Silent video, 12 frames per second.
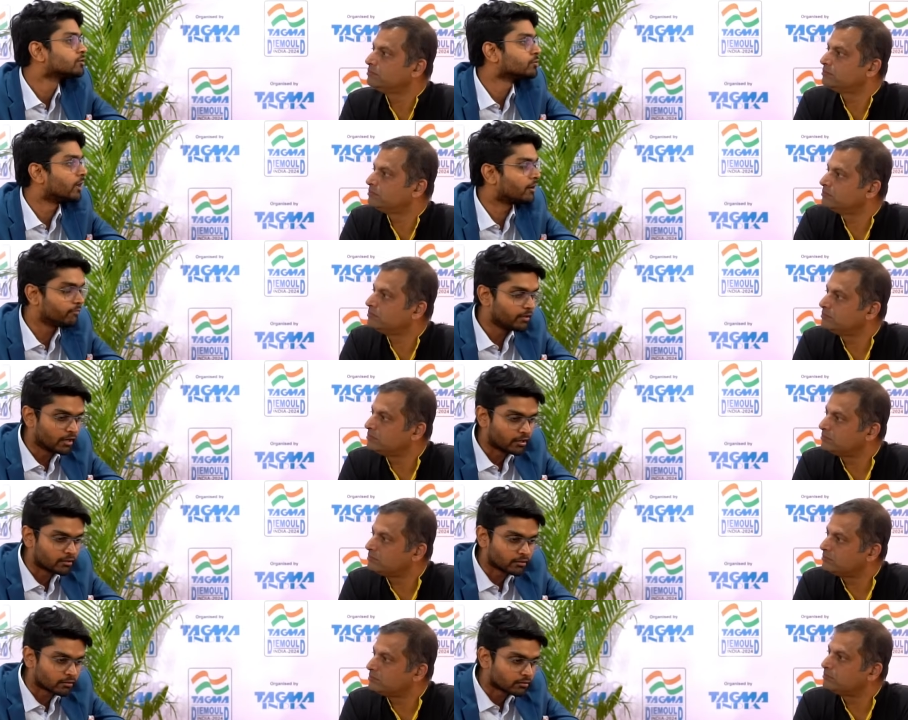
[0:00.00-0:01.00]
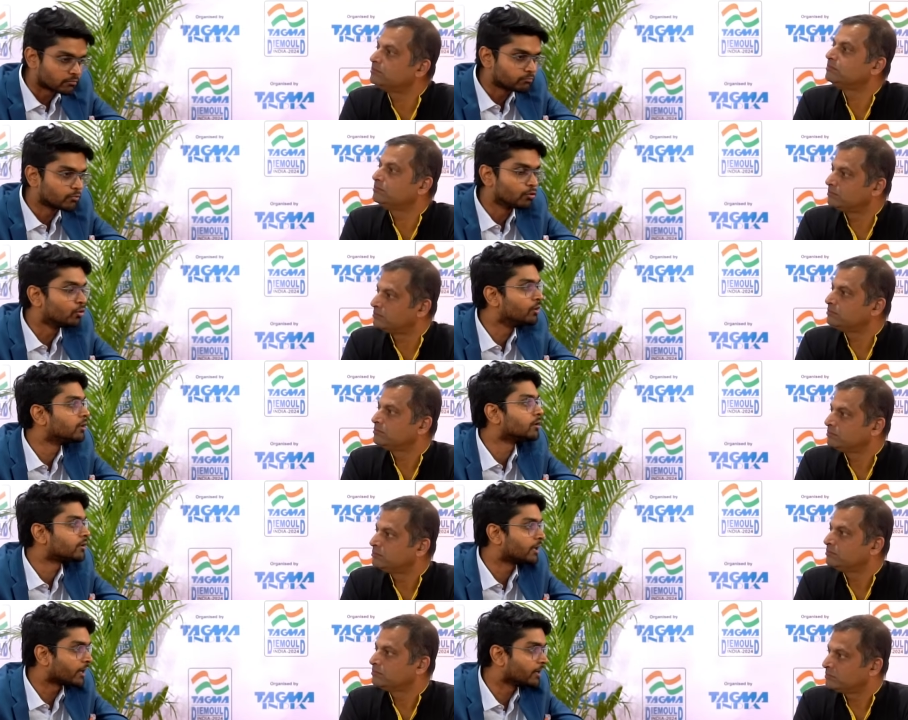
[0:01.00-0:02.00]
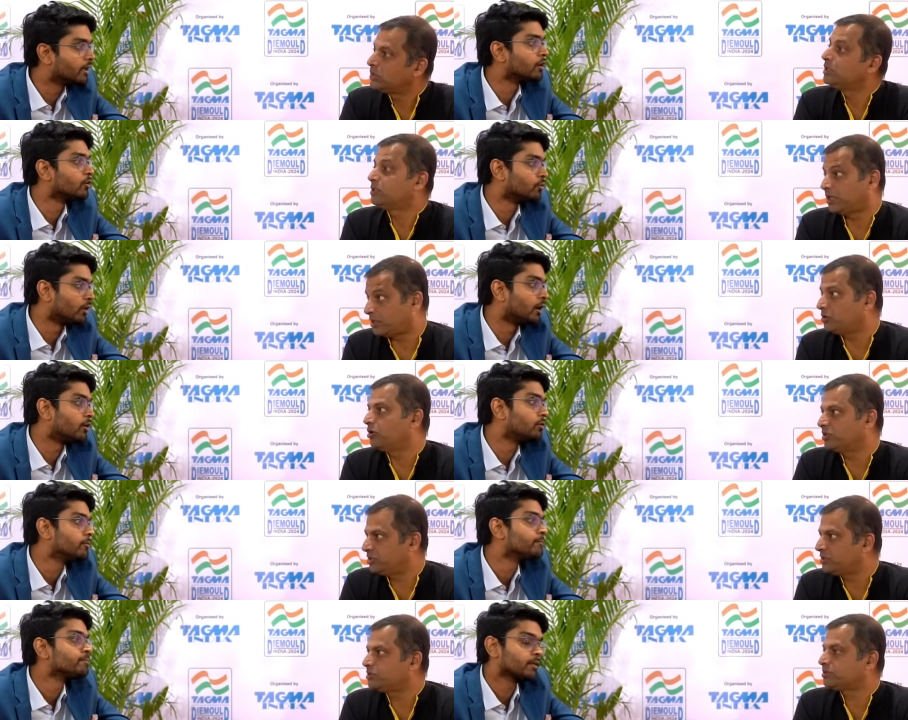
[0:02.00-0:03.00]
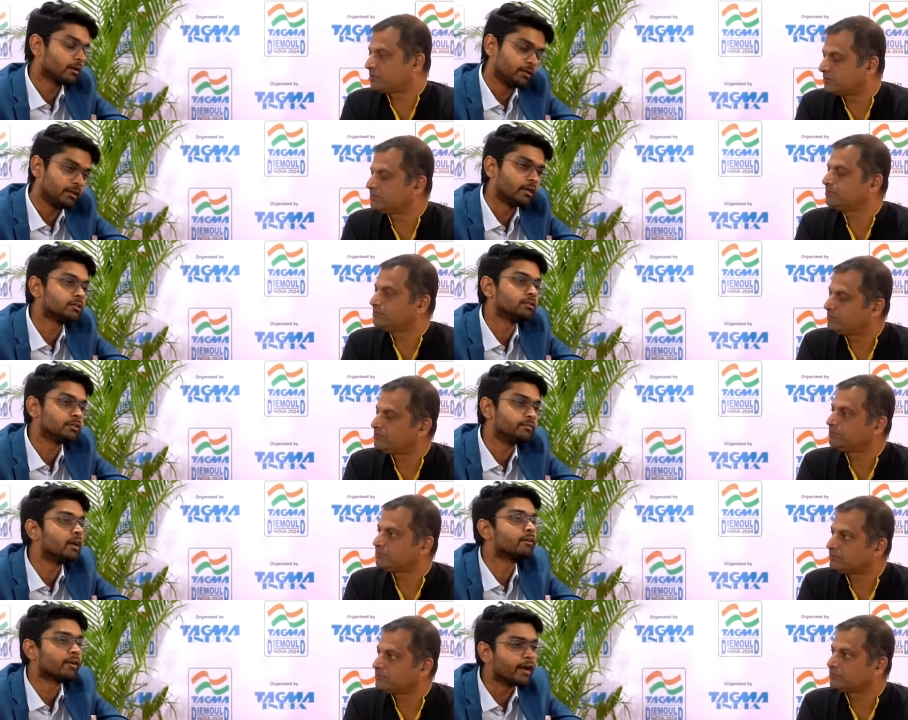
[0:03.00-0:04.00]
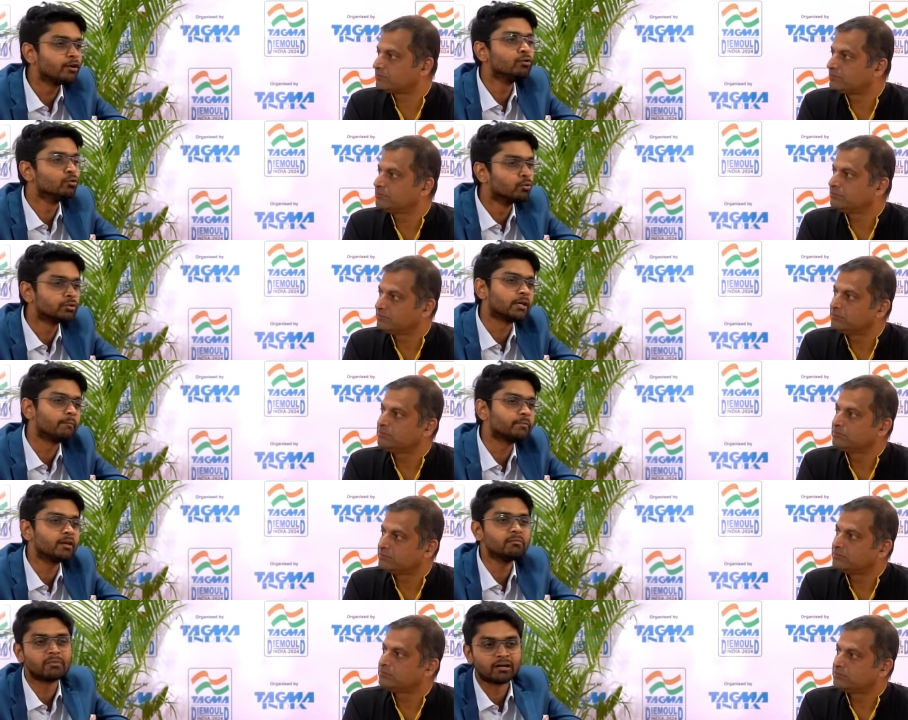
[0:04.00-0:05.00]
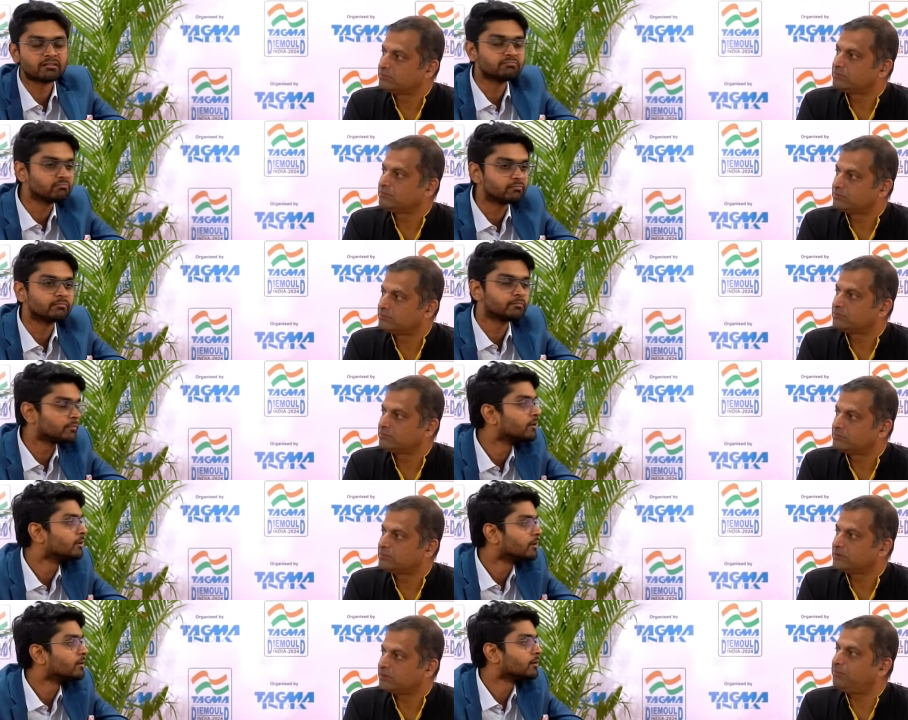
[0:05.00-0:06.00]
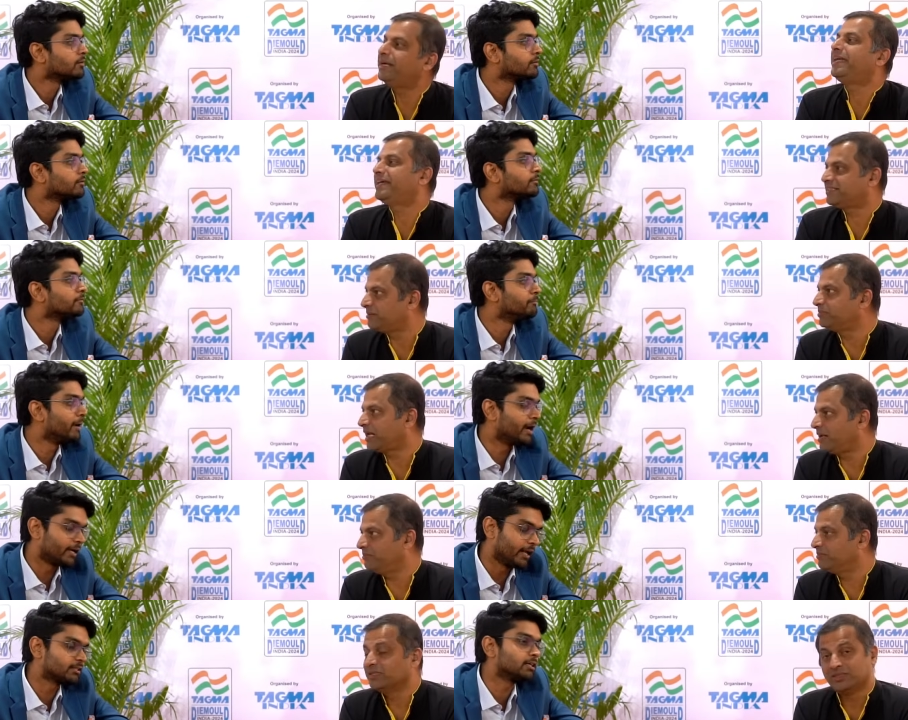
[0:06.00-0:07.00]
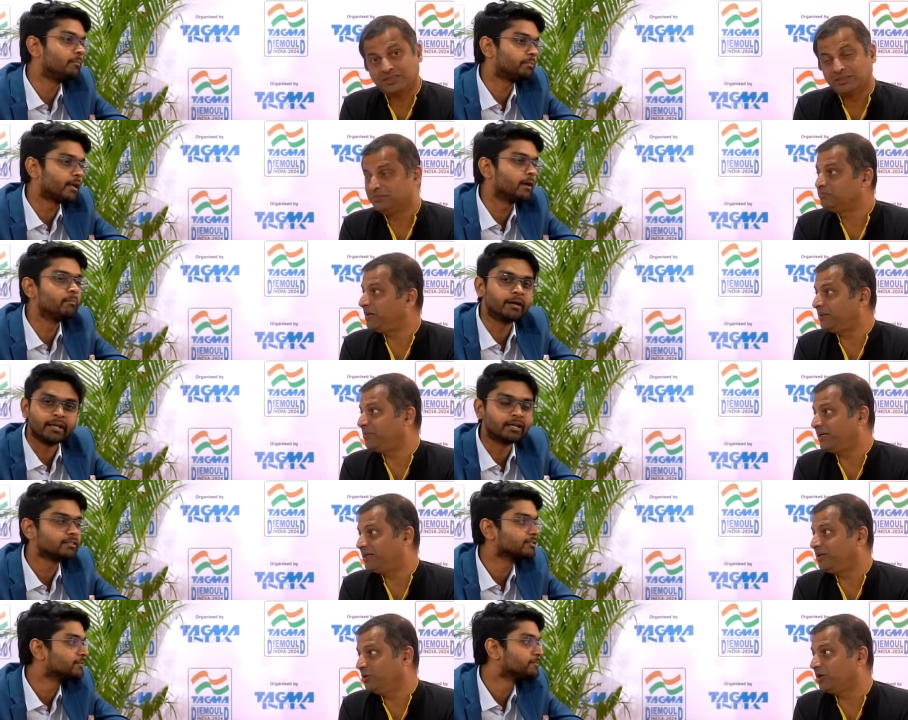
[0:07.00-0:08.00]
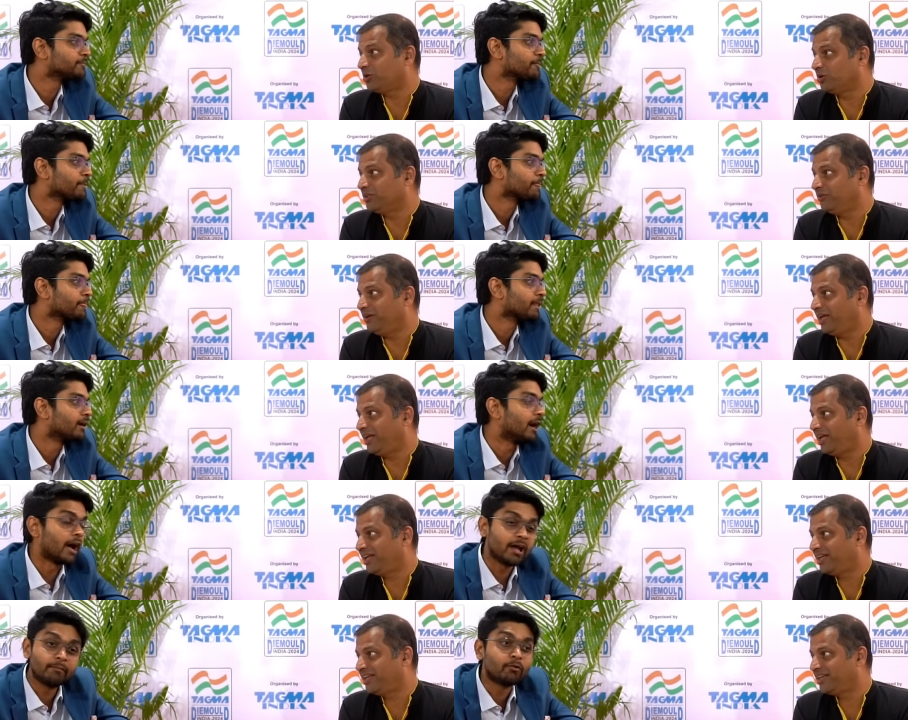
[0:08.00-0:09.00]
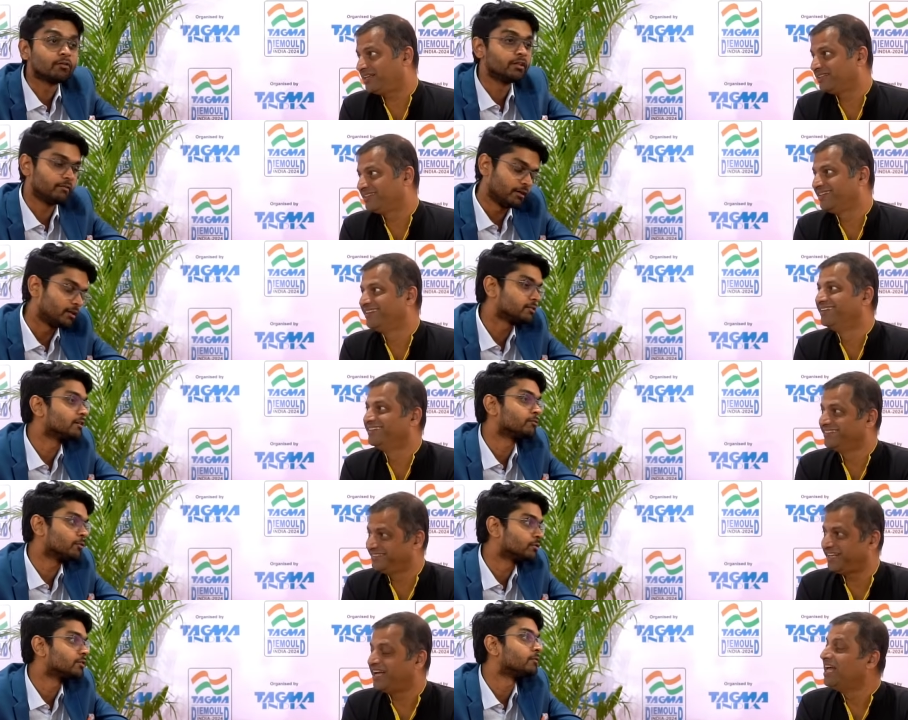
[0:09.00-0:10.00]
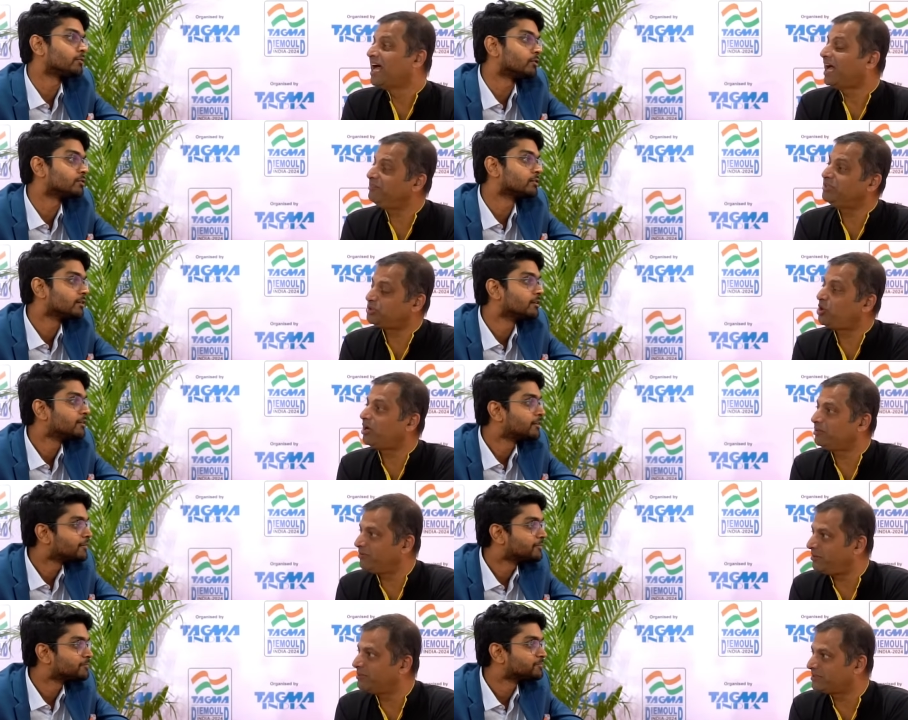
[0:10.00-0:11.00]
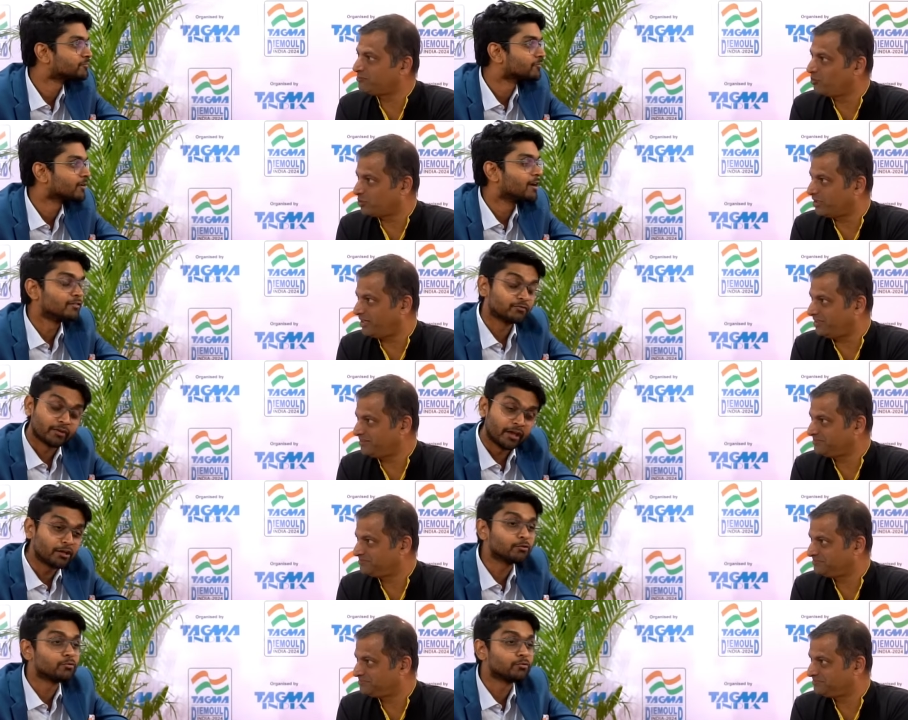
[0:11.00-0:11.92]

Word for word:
Speaker 1: so that we get uh, good uh, technical know-how. Technologies. Yes, yes. We are trying to do something, but
Speaker 2: may take some time. May take some time, but, but, but yes. you are on the way. I am on the way. Yes, of course, yeah. of course. I wish you all the very best for that.
Speaker 1: Thank you,